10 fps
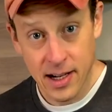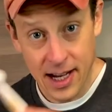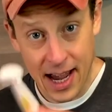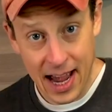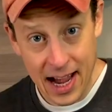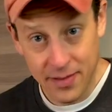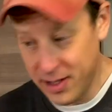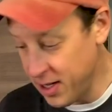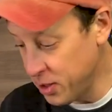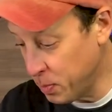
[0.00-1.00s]
a 1/2
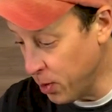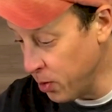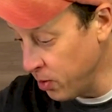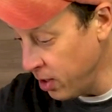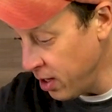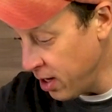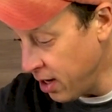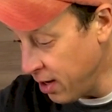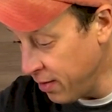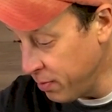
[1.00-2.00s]
teaspoon
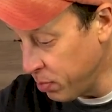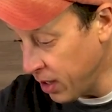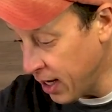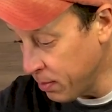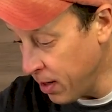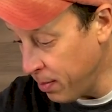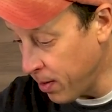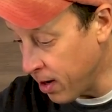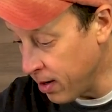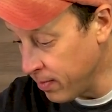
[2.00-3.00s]
of black pepper.